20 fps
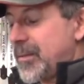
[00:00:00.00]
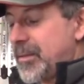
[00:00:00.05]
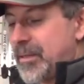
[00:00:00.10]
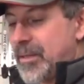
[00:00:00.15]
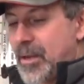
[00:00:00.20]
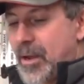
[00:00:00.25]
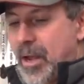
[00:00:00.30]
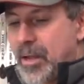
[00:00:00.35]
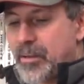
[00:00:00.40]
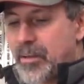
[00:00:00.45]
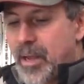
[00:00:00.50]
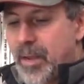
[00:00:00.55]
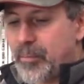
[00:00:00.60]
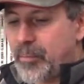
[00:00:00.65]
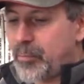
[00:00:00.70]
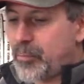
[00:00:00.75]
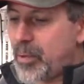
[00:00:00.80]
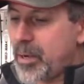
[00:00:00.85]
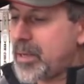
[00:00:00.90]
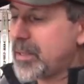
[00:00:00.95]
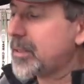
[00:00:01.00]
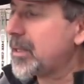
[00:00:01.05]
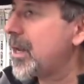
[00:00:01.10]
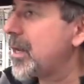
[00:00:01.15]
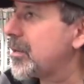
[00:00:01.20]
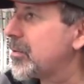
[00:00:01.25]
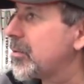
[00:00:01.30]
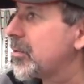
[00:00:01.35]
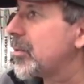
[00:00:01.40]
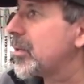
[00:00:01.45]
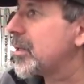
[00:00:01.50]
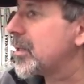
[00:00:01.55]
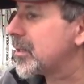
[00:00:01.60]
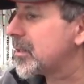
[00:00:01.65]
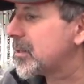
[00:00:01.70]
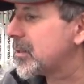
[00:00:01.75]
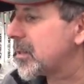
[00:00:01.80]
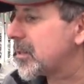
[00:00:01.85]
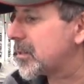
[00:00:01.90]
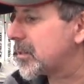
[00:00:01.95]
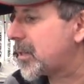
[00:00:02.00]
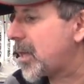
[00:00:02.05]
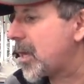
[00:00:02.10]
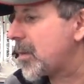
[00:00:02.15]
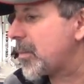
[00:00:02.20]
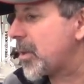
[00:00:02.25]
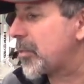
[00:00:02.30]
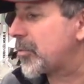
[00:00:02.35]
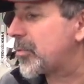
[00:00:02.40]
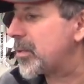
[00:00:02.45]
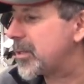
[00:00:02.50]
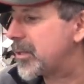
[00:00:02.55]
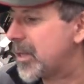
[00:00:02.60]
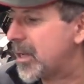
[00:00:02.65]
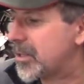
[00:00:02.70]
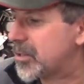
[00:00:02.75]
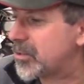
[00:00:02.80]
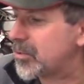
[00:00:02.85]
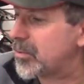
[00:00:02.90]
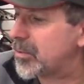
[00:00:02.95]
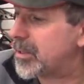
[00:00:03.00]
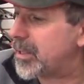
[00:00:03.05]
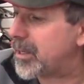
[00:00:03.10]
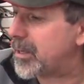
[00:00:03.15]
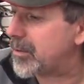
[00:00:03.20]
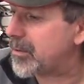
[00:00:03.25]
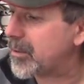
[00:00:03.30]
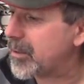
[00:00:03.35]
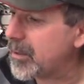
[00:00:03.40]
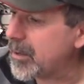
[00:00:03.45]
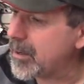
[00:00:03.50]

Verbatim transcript: you know I, I ran a tank through it. It's, it's got about three tanks through it now,